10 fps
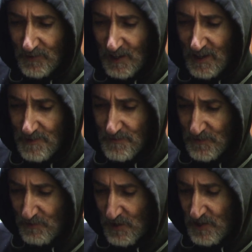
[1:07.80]
Okay,
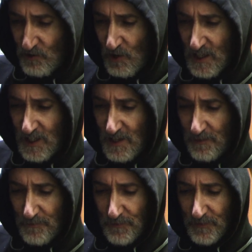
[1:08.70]
it's very tricky.
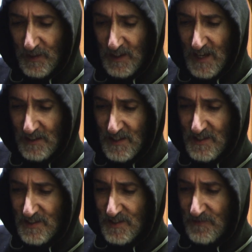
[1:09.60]
They've got
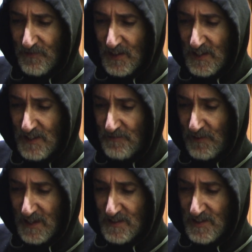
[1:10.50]
these funny,
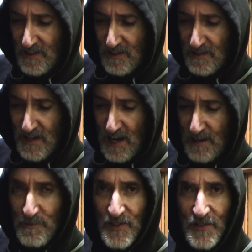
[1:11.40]
fancy
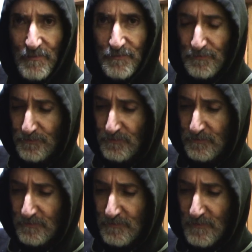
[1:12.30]
names.
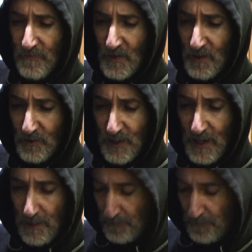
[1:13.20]
Okay,